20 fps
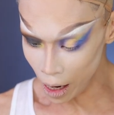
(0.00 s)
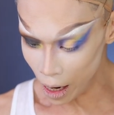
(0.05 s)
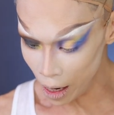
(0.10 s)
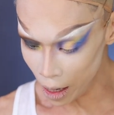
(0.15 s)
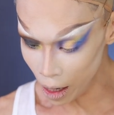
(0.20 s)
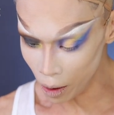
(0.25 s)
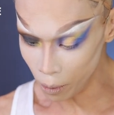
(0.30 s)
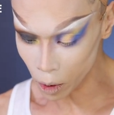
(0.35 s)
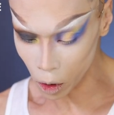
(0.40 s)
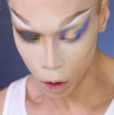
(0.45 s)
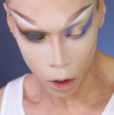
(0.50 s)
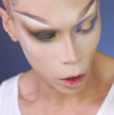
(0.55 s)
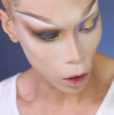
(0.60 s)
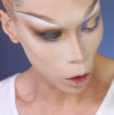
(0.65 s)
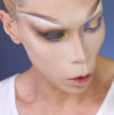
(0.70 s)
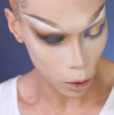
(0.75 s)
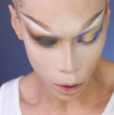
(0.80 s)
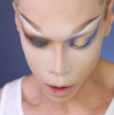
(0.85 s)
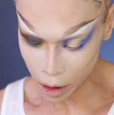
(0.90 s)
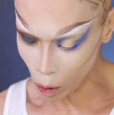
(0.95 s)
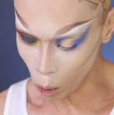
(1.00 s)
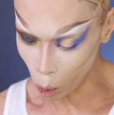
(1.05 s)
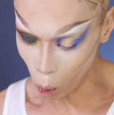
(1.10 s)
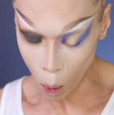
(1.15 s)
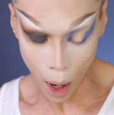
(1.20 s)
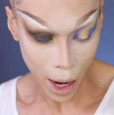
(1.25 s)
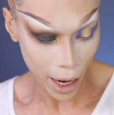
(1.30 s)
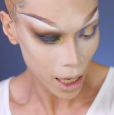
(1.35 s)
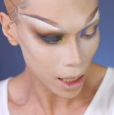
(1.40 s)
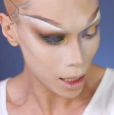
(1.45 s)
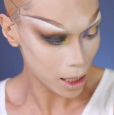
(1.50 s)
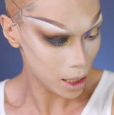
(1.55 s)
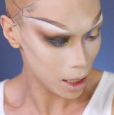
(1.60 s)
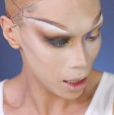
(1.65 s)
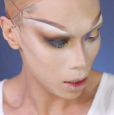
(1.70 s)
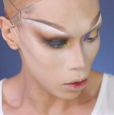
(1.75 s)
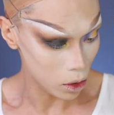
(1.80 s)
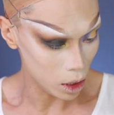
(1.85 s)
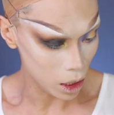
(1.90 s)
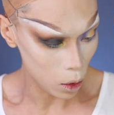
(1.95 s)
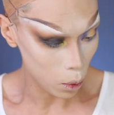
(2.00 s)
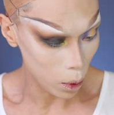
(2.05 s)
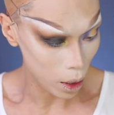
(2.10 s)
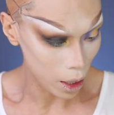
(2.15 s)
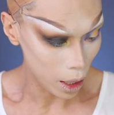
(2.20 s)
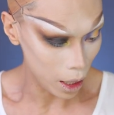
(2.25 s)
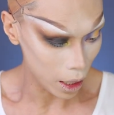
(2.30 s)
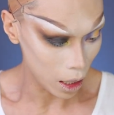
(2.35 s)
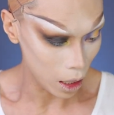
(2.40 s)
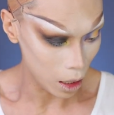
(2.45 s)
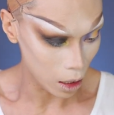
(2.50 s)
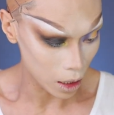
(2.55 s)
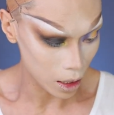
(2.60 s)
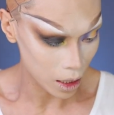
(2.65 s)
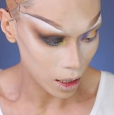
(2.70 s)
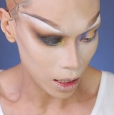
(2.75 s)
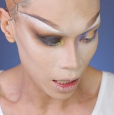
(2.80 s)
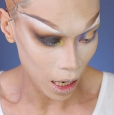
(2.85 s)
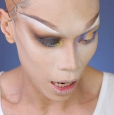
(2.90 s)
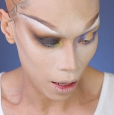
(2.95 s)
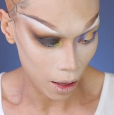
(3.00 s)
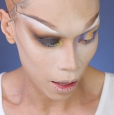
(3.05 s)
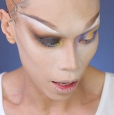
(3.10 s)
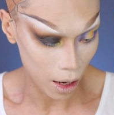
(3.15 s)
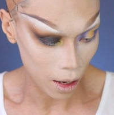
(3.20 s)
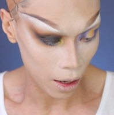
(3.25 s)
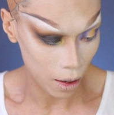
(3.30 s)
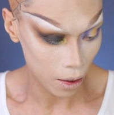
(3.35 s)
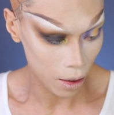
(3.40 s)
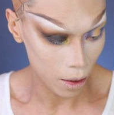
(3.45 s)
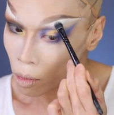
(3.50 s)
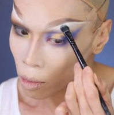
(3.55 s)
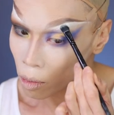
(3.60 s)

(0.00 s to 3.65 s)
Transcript: and I'm gonna use the white to see whether I can set that.